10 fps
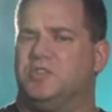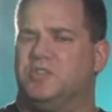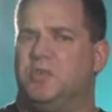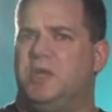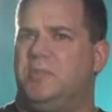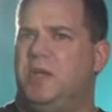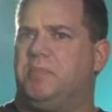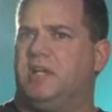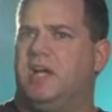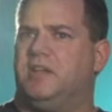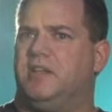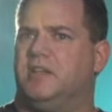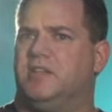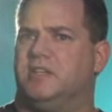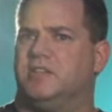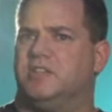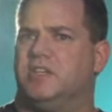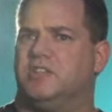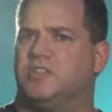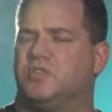There's so many people out there
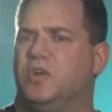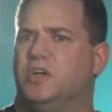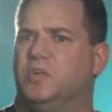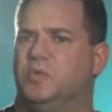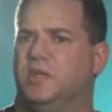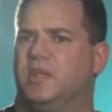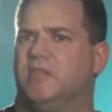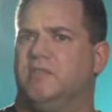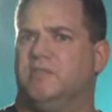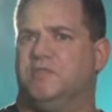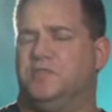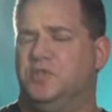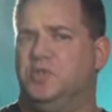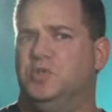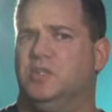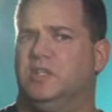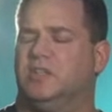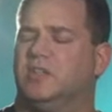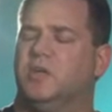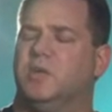that struggle with food and
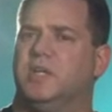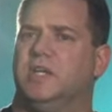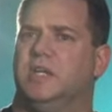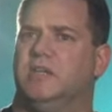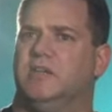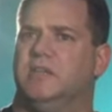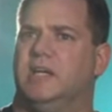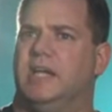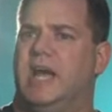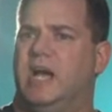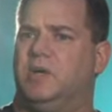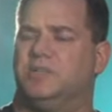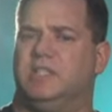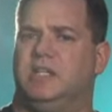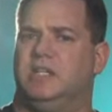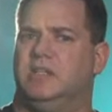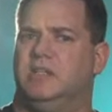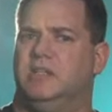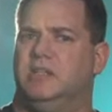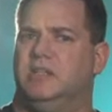clothing and housing
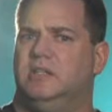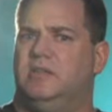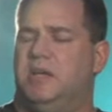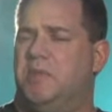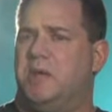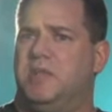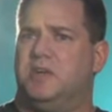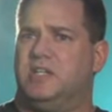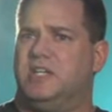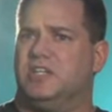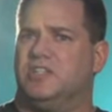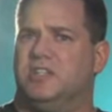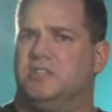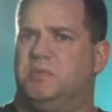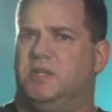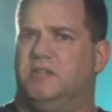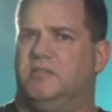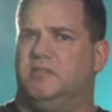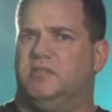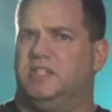and maybe their addictions, but
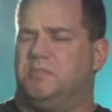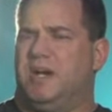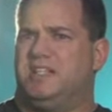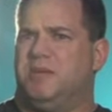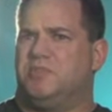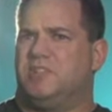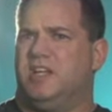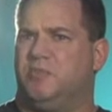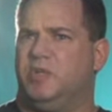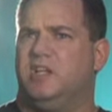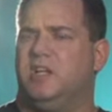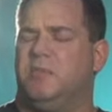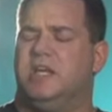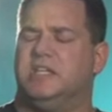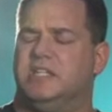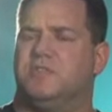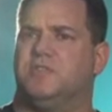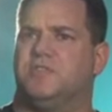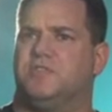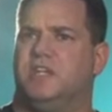is my 10% really going to make a
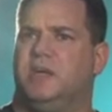difference for